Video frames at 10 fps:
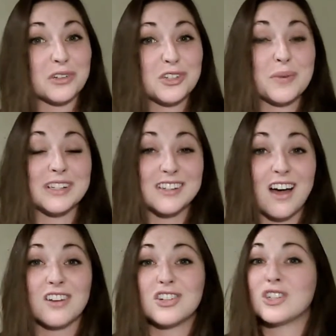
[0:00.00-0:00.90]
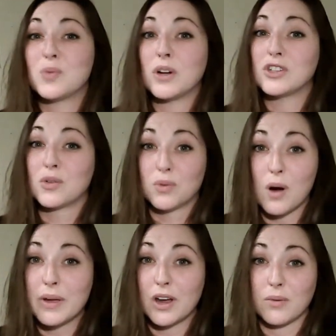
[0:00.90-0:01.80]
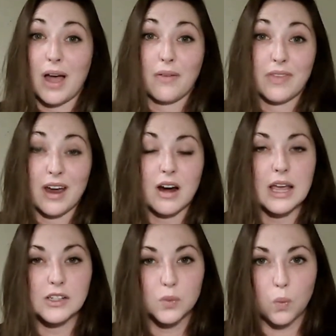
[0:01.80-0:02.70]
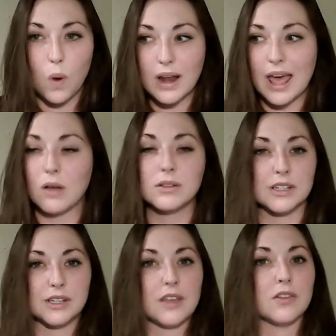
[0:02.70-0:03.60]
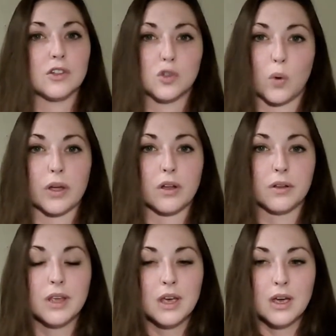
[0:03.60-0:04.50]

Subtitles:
So it's not just what's growing around there, it's what else is in the soil.